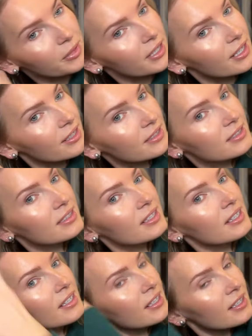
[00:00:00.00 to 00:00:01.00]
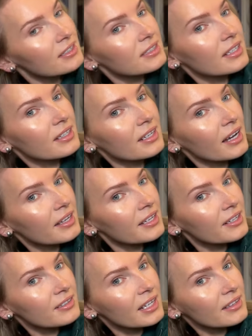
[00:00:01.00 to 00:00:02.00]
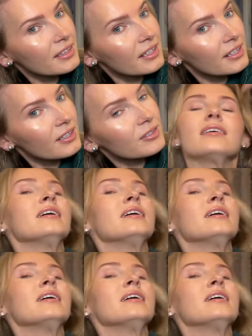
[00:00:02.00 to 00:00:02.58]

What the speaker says: because it's like not here, not there.